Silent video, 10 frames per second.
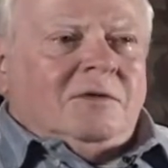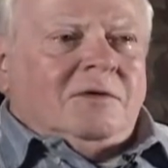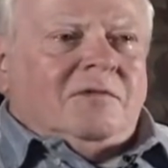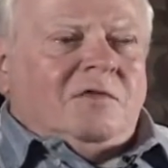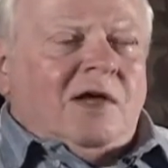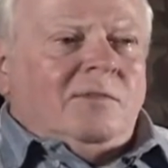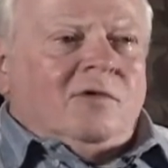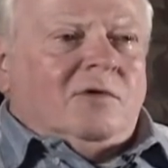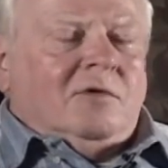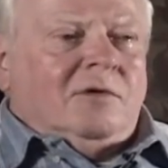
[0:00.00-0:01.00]
a
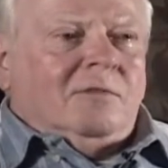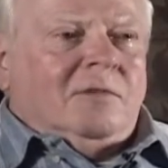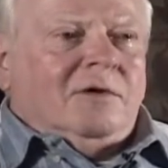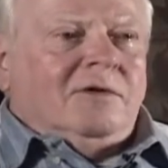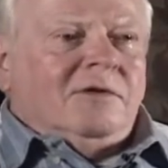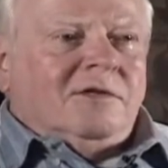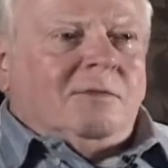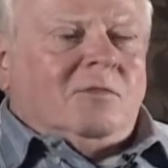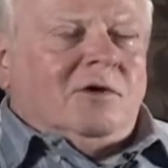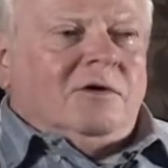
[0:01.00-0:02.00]
cable on
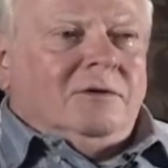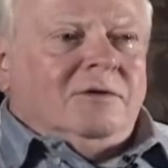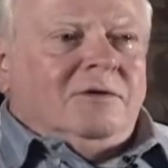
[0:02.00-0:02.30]
somewhere.